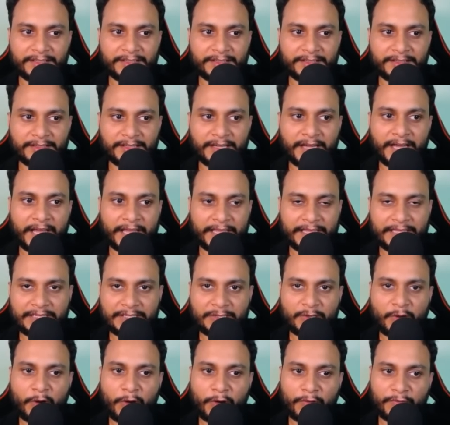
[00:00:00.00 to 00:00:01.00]
the
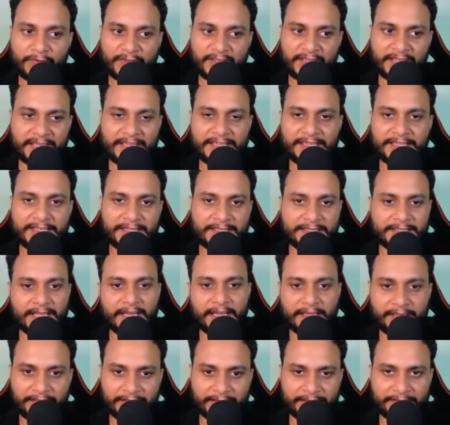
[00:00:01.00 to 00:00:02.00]
height of A is
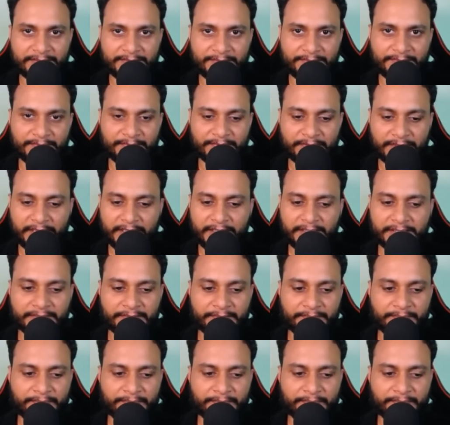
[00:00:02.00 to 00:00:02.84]
higher, right?